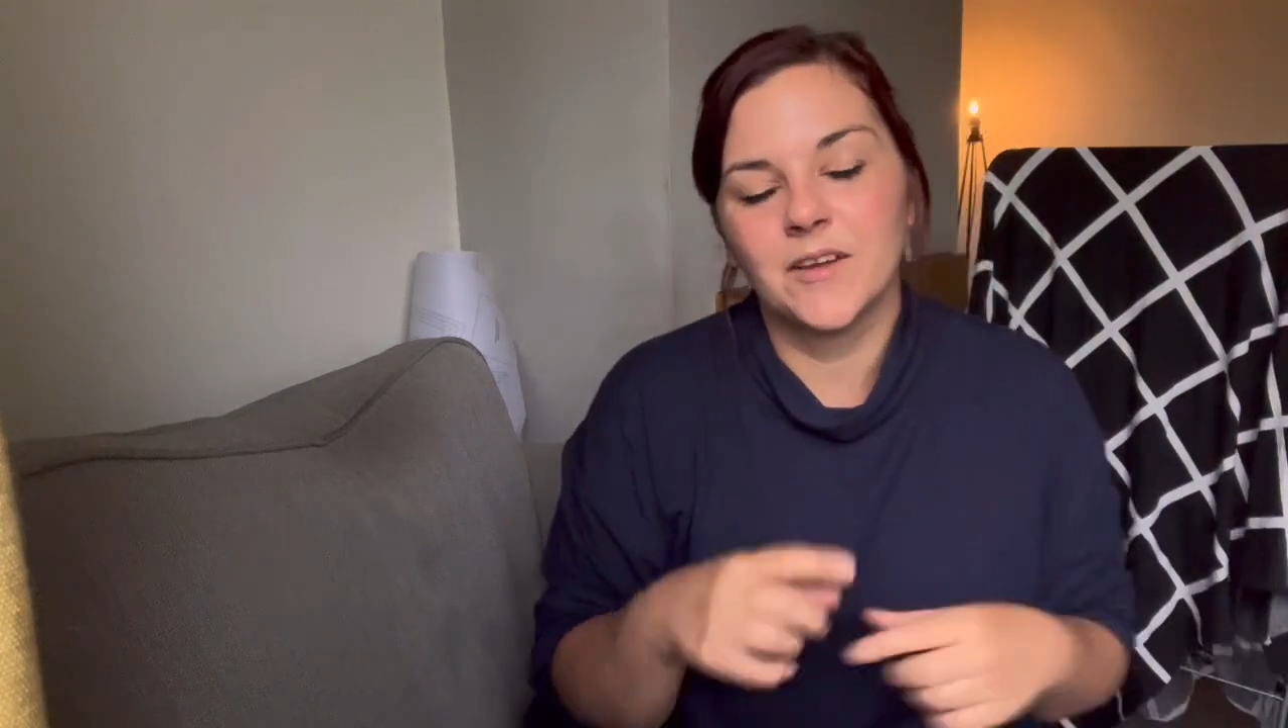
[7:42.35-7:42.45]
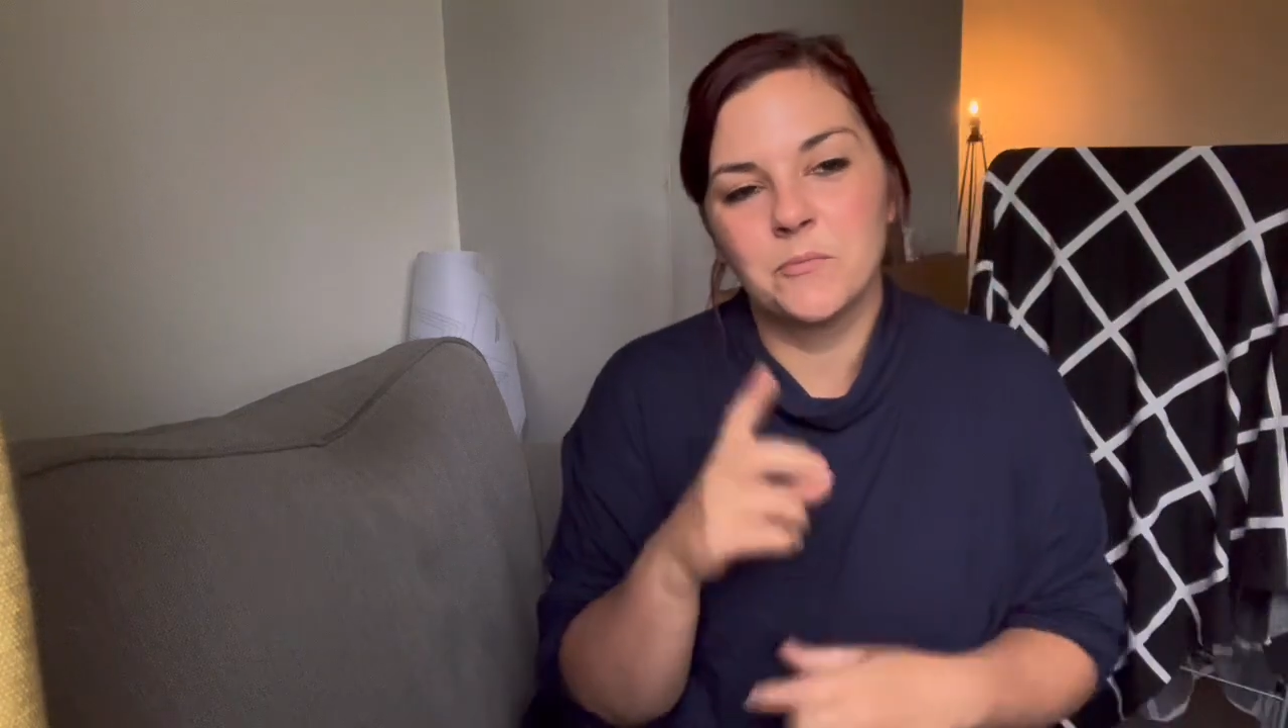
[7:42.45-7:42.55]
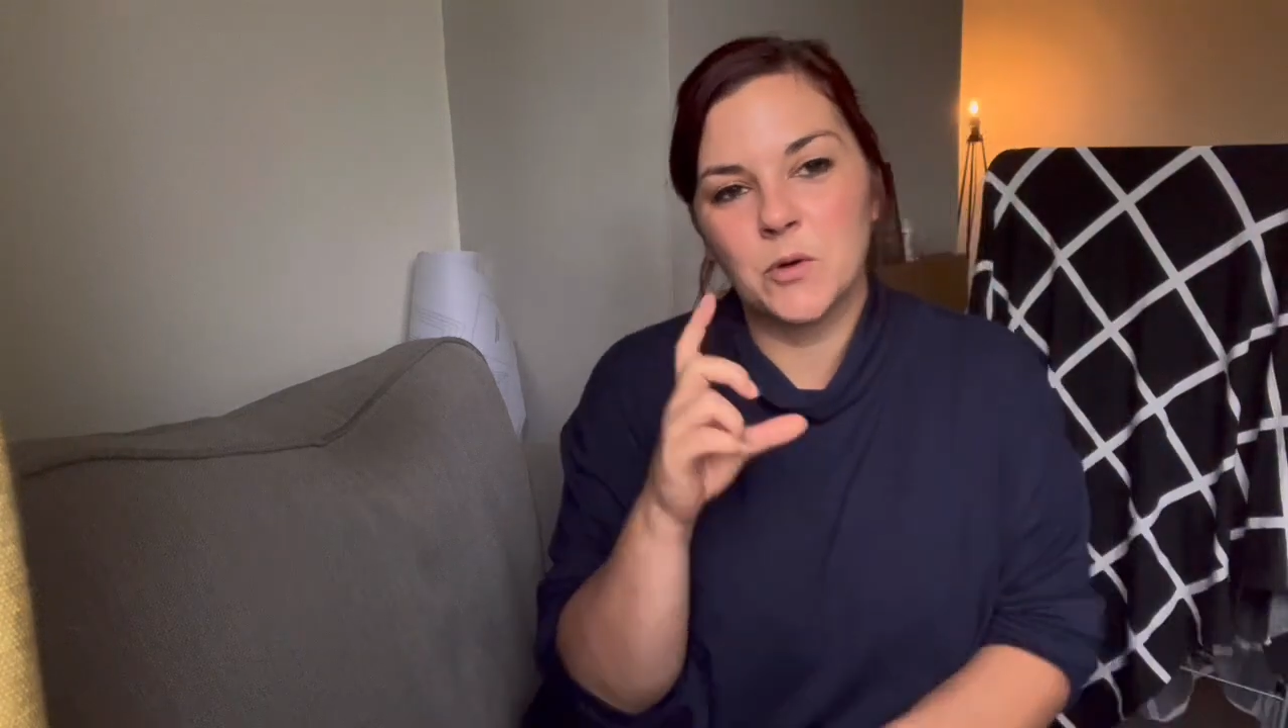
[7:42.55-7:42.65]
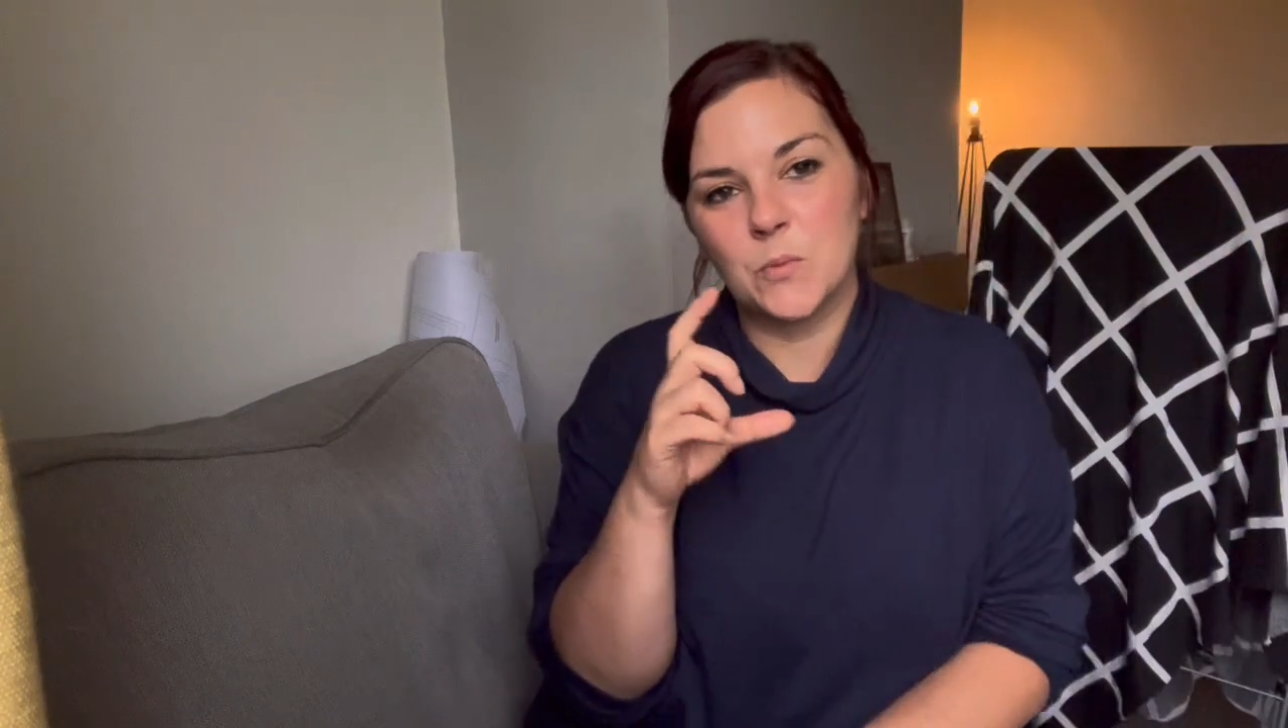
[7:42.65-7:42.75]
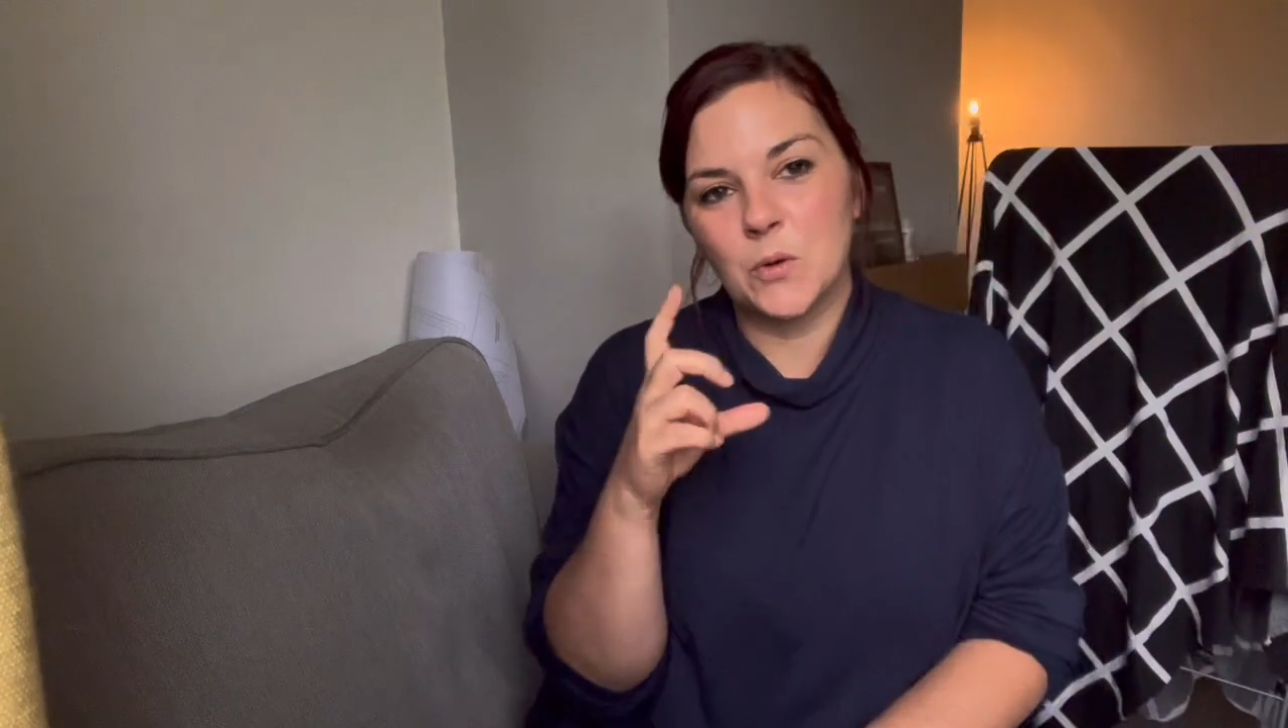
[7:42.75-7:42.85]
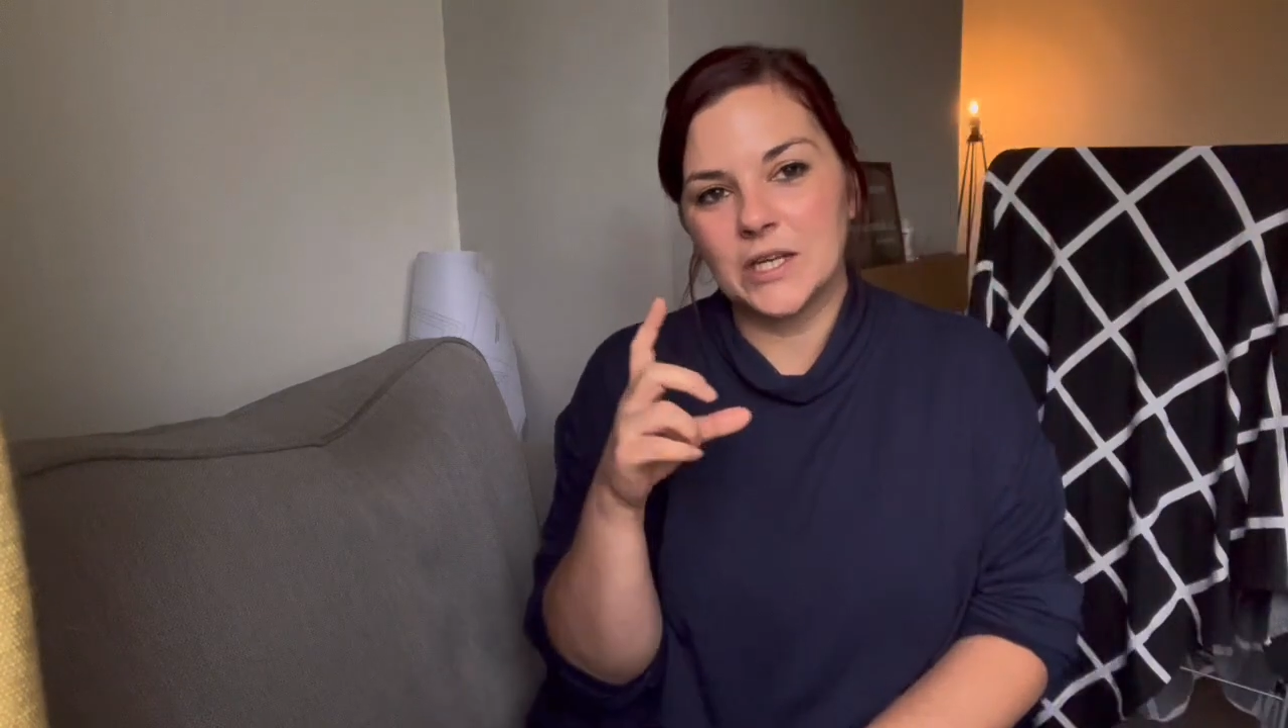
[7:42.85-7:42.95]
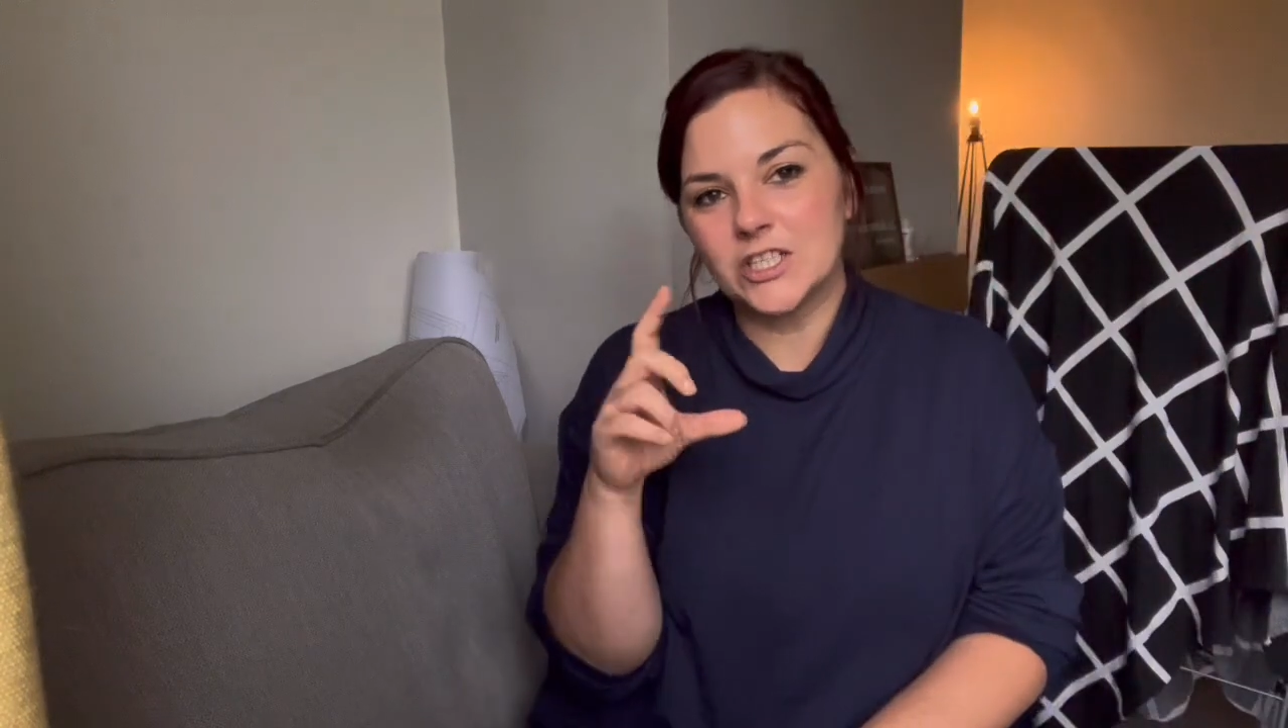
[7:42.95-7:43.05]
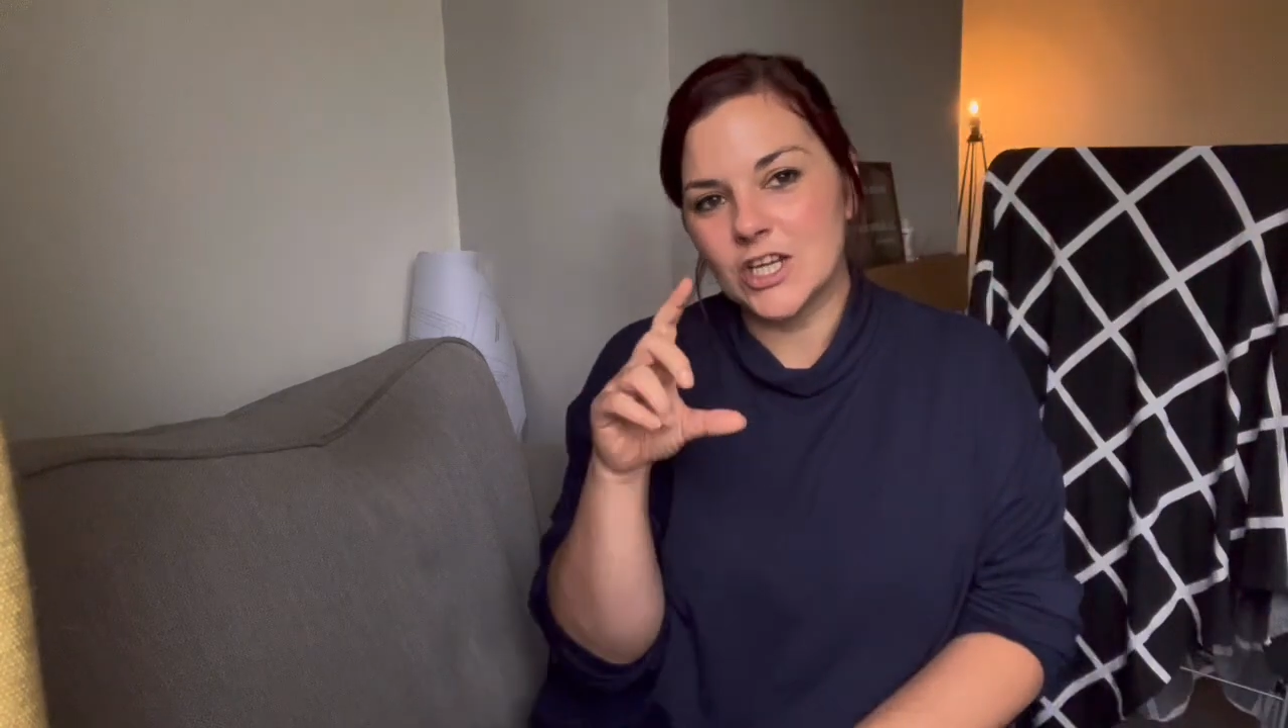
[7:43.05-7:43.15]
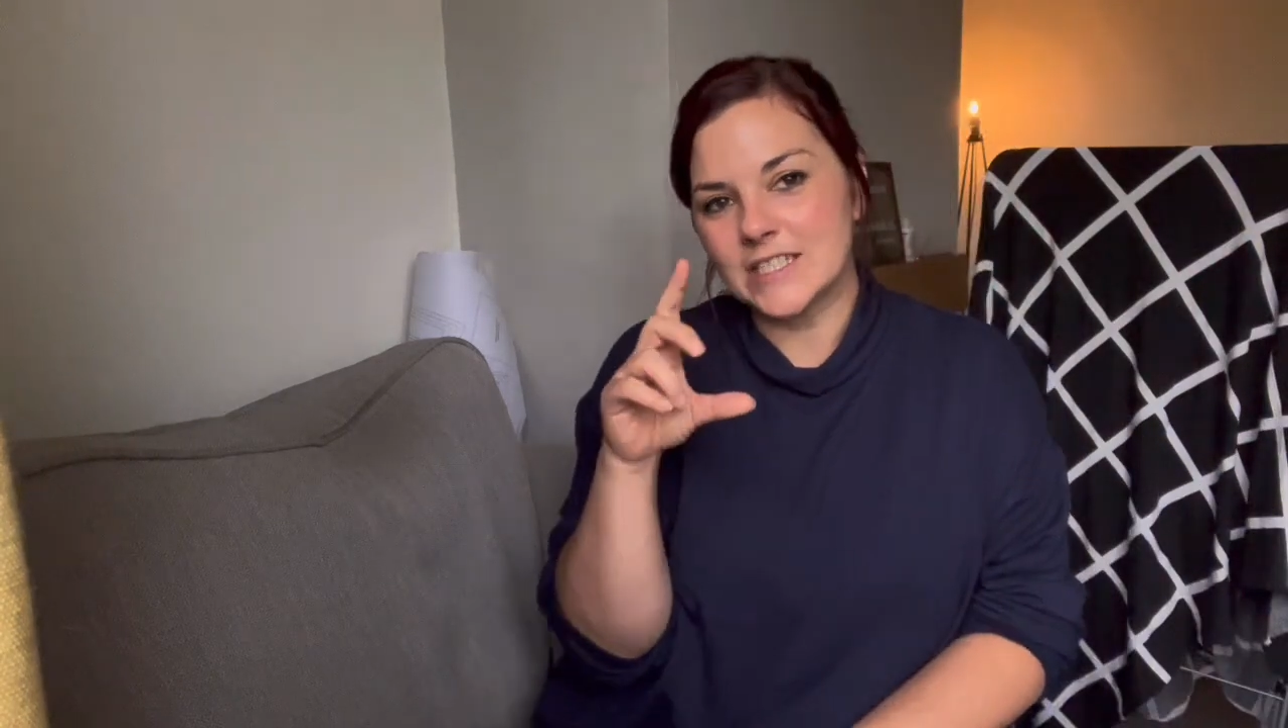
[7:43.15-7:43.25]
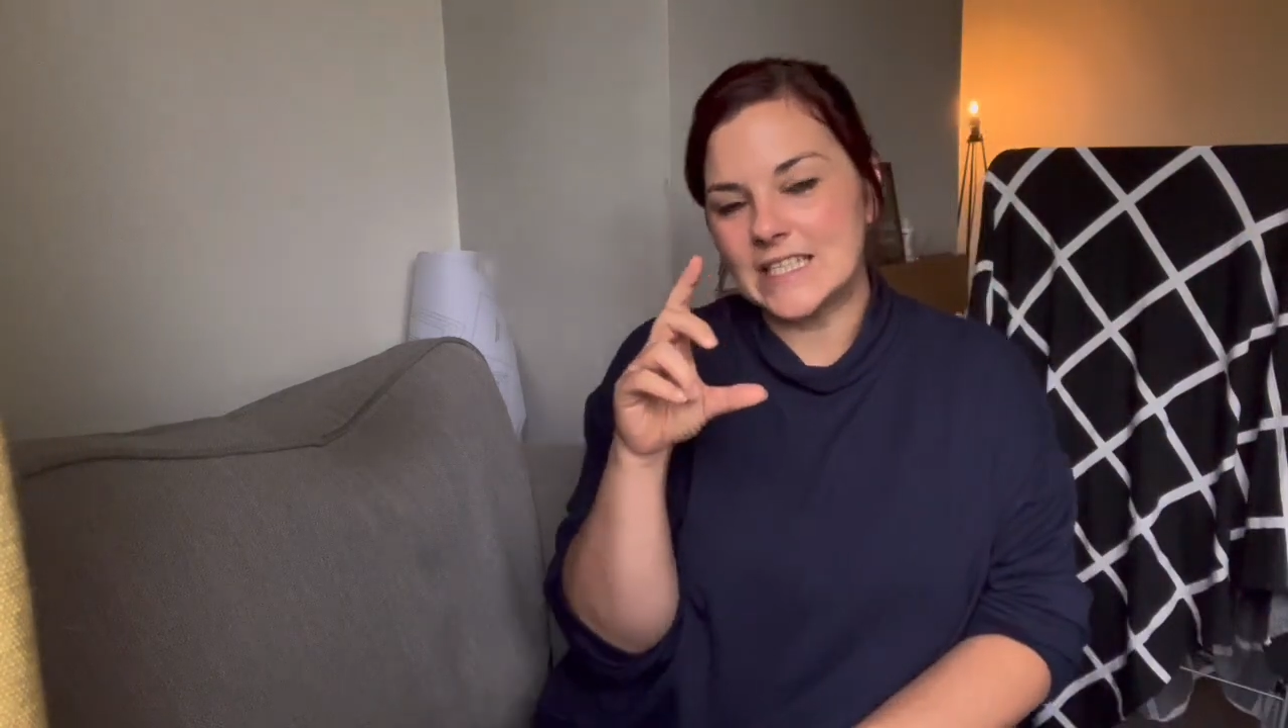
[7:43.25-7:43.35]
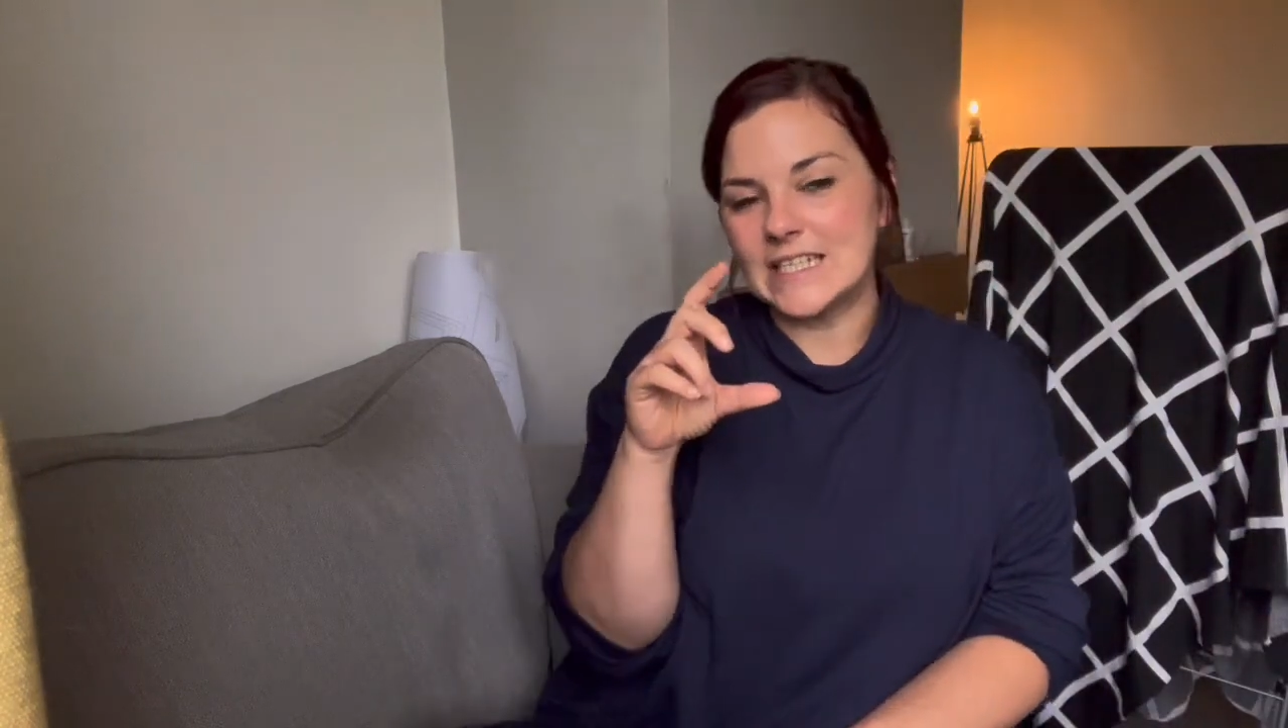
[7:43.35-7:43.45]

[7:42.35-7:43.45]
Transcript: ballpoint jersey